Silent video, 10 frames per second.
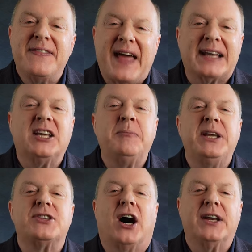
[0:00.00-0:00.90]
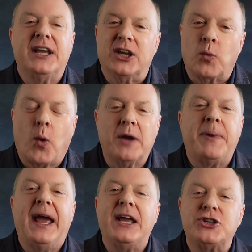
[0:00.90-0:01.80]
That can be done in 1
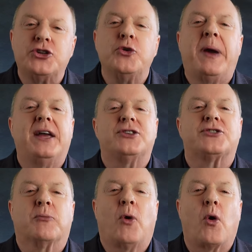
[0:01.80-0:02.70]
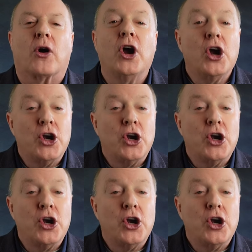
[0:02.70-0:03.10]
page, 2 pages, or more.